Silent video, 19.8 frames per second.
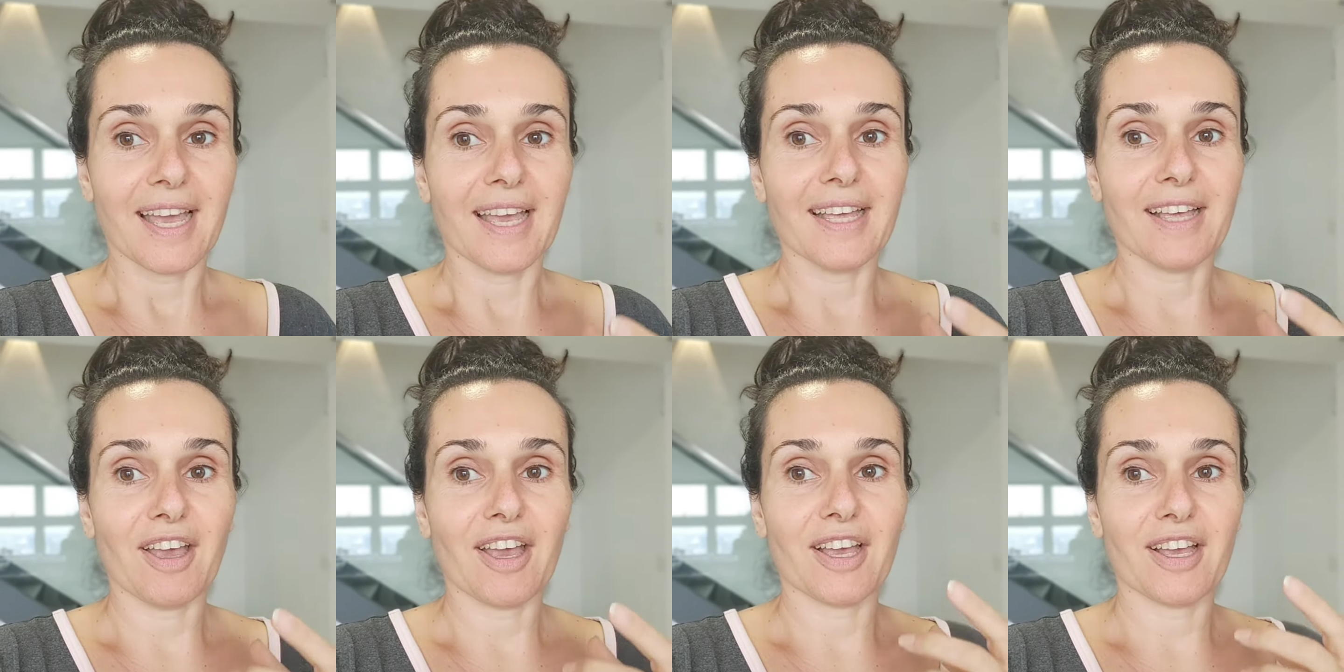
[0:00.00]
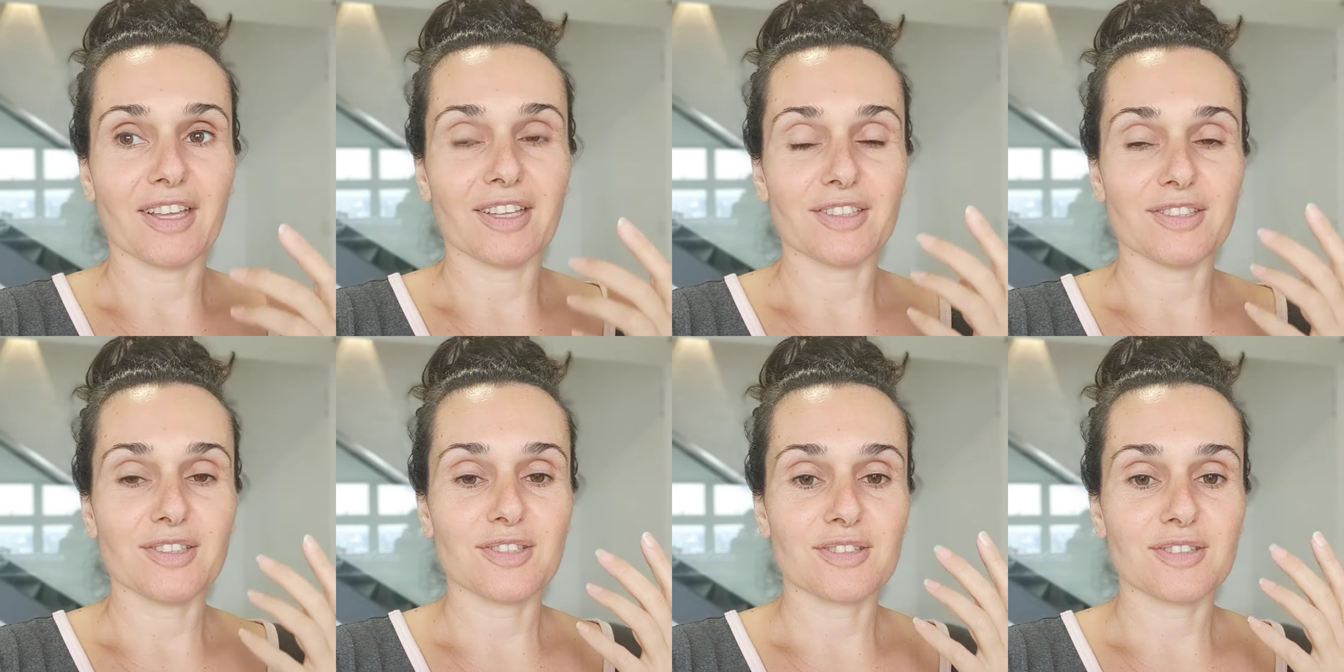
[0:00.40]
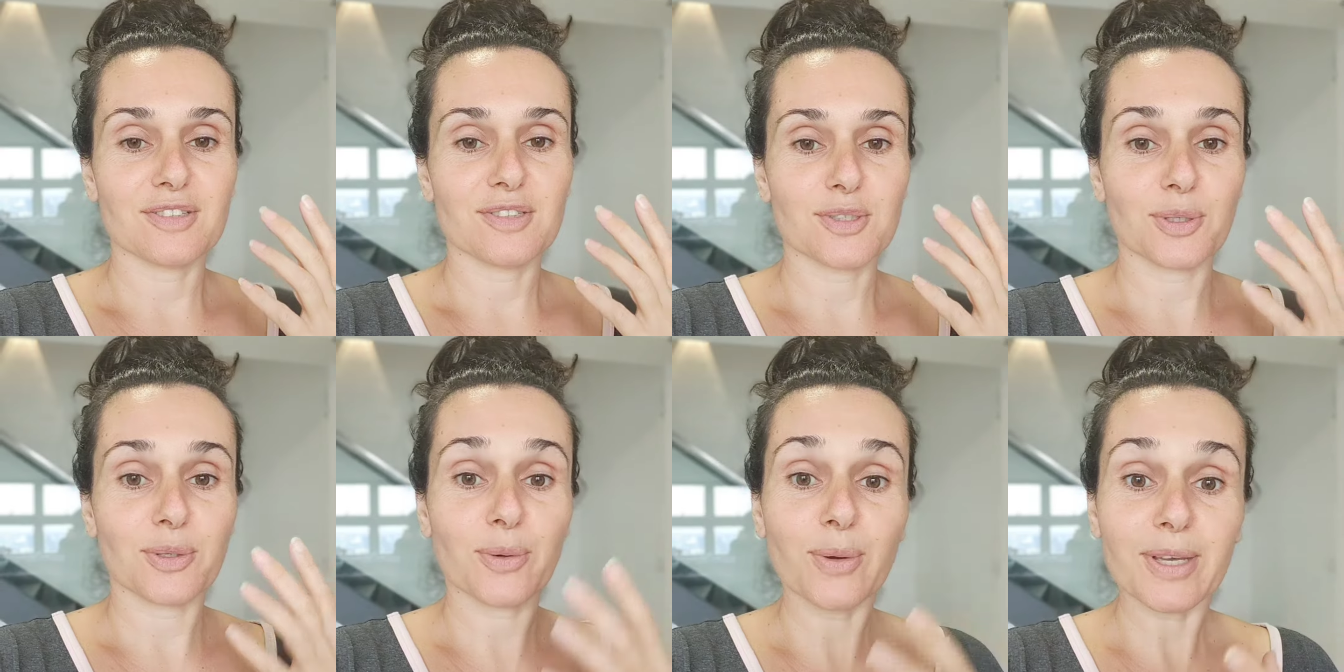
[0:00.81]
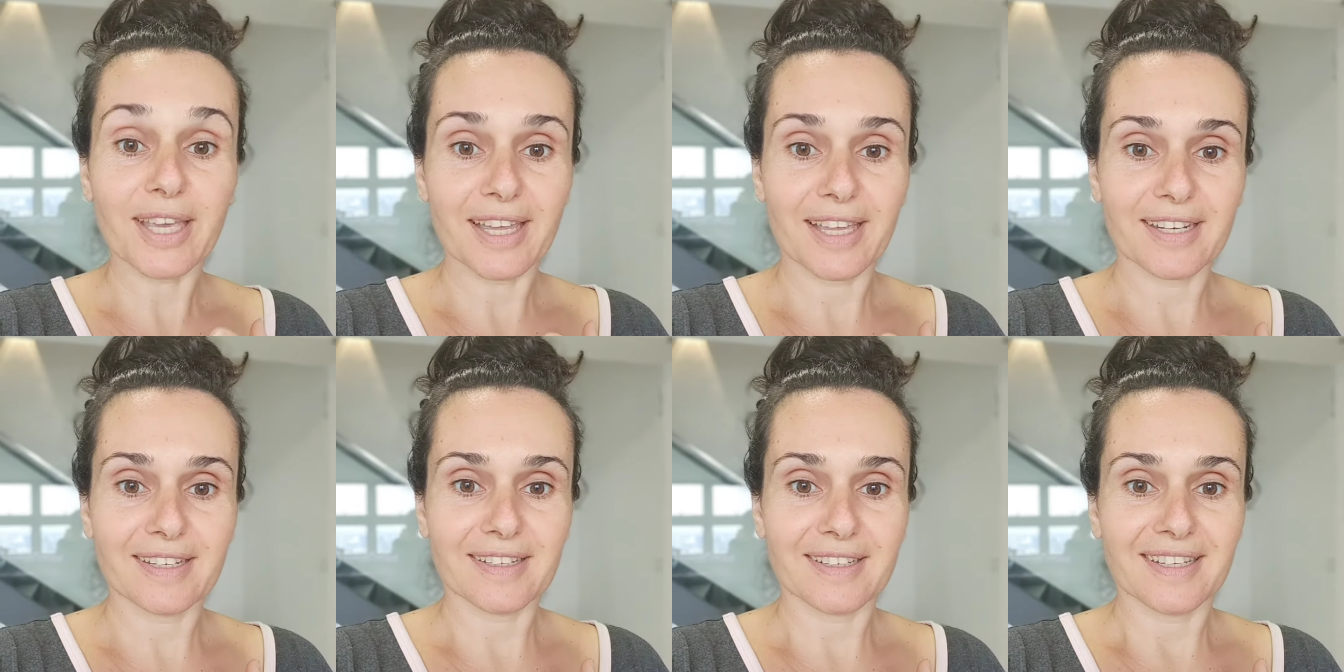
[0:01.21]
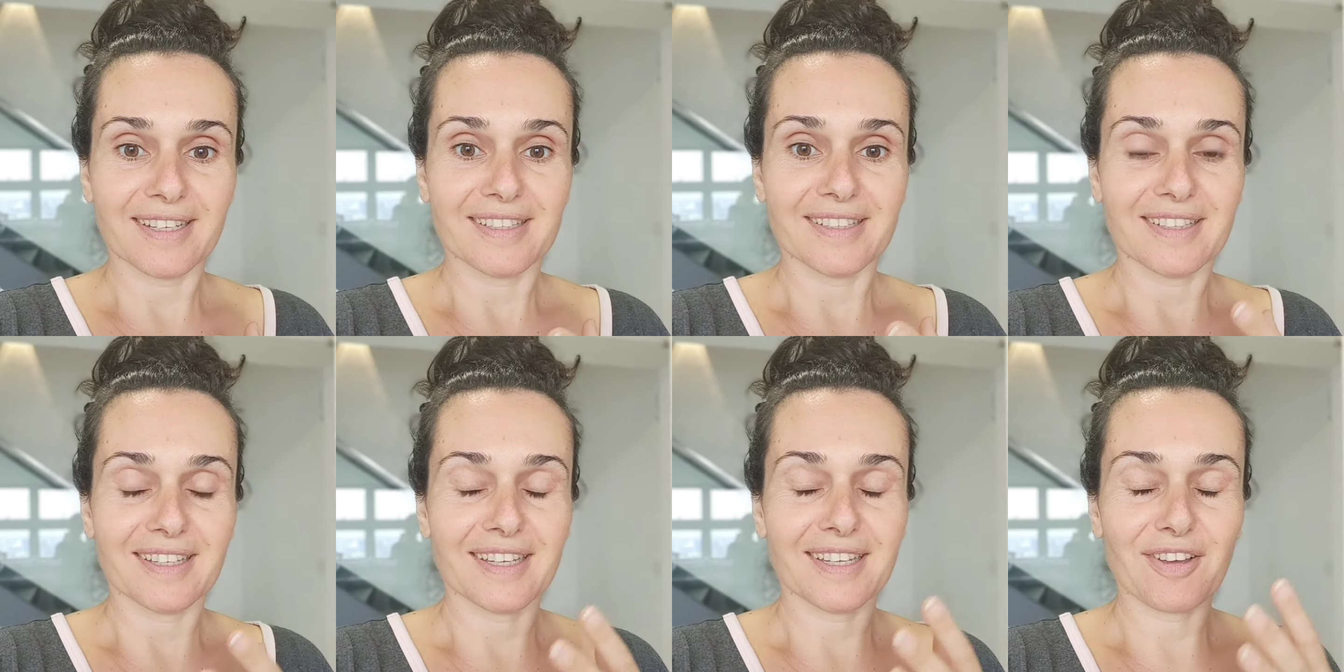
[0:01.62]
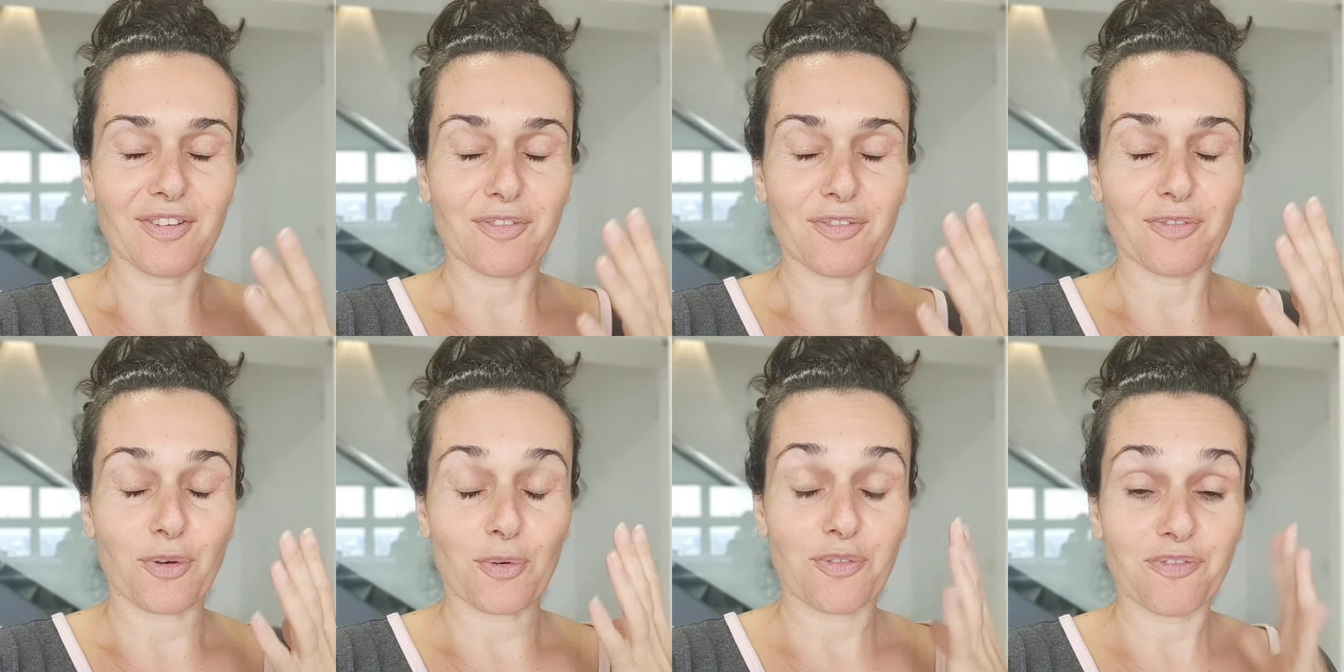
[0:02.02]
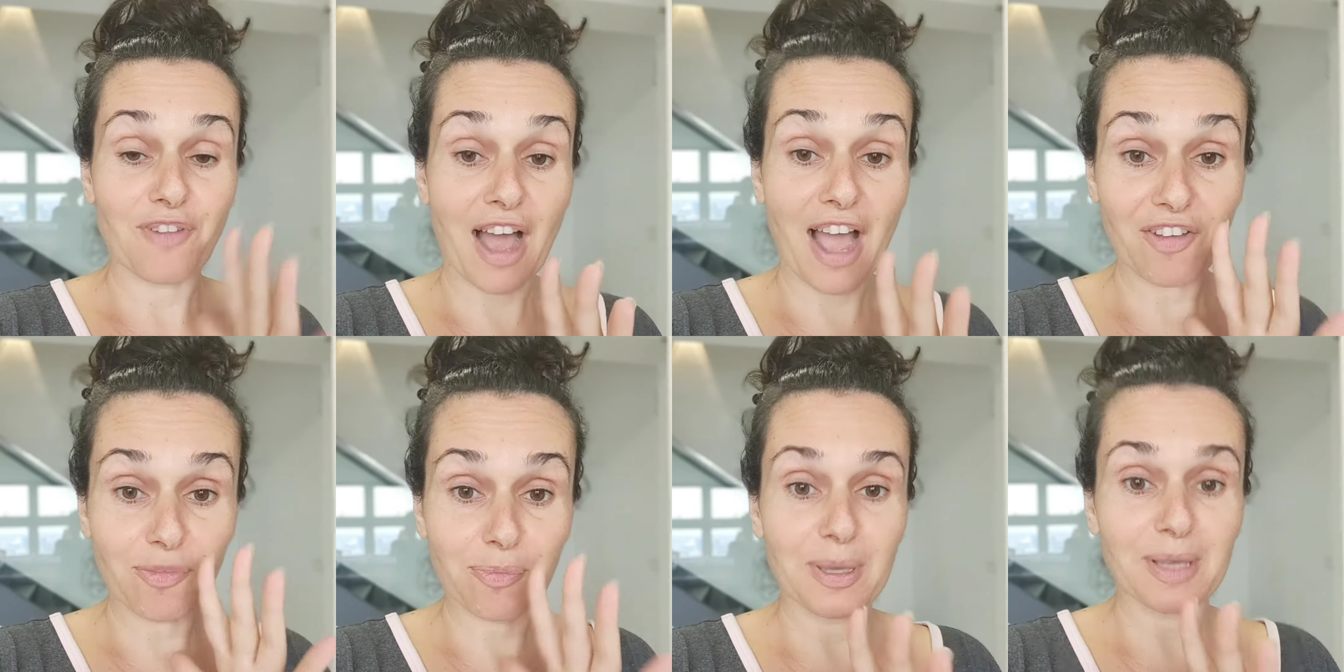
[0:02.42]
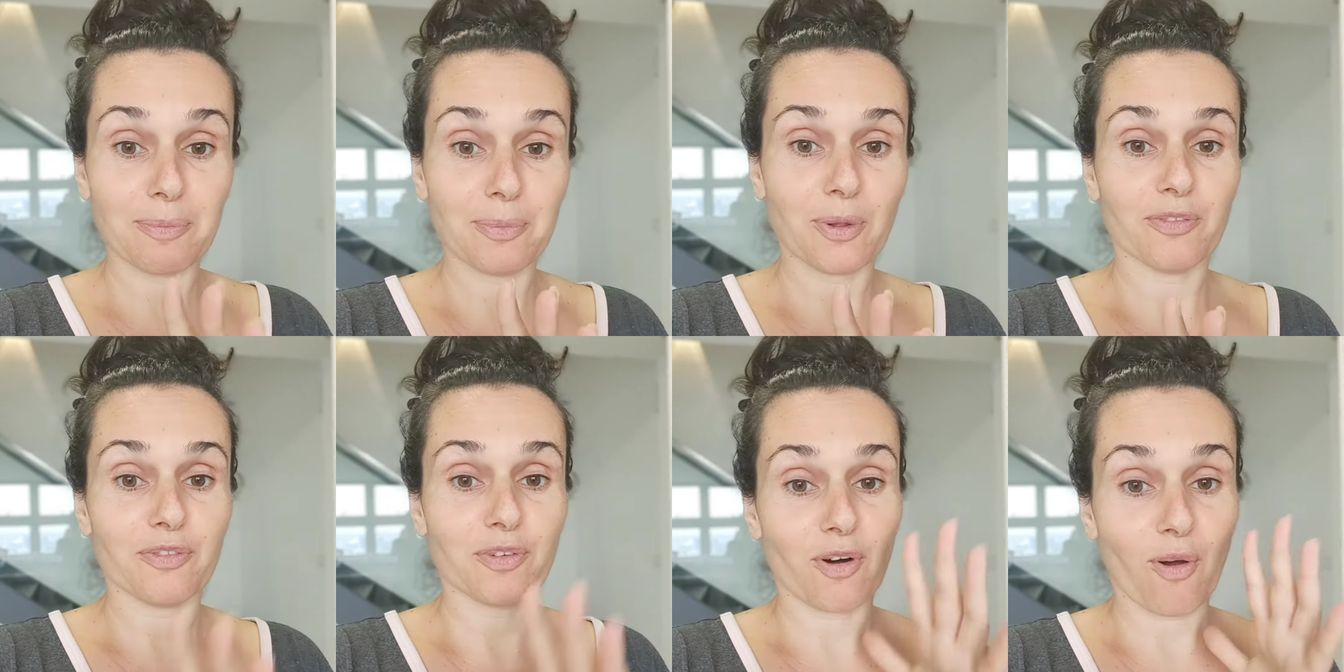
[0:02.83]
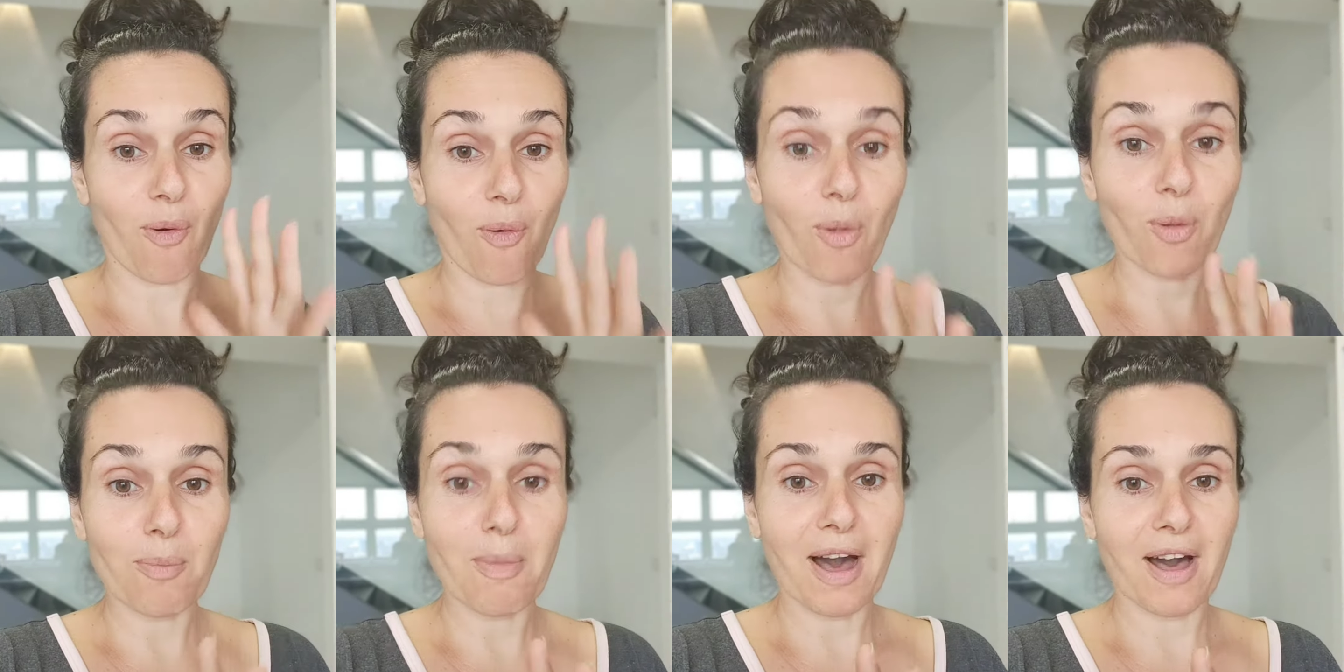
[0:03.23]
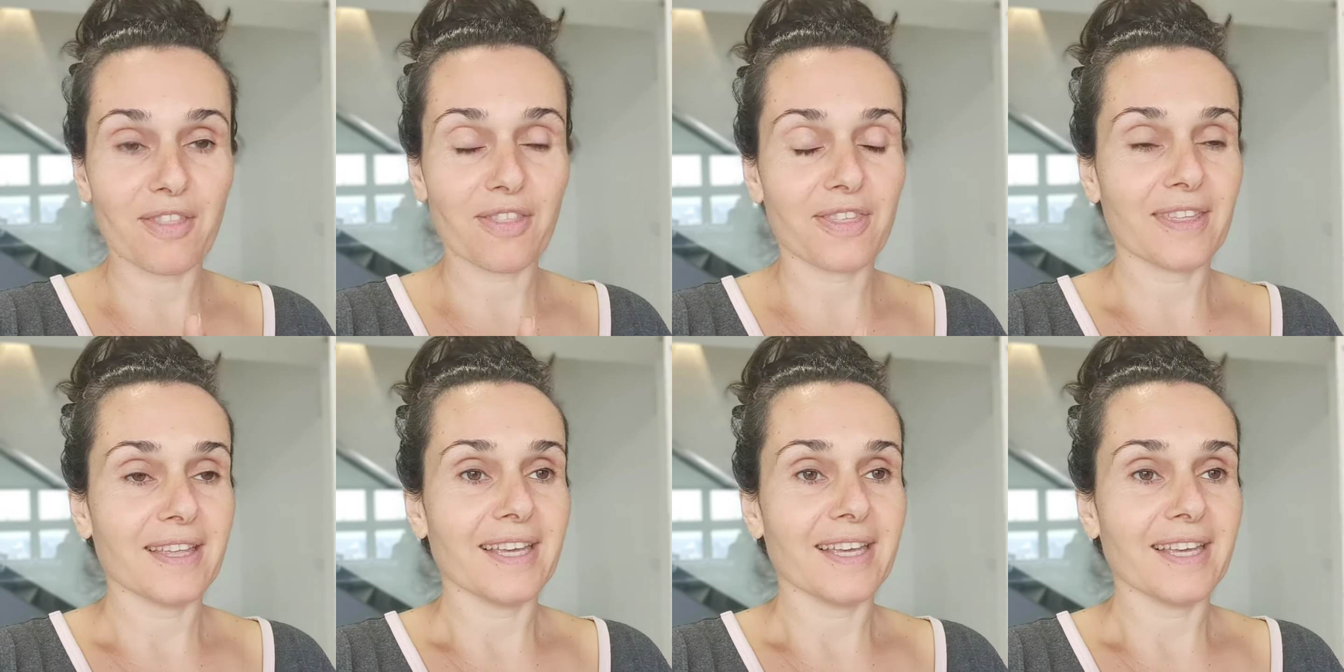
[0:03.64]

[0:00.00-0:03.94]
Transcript: to cook in for 5 people for a whole month,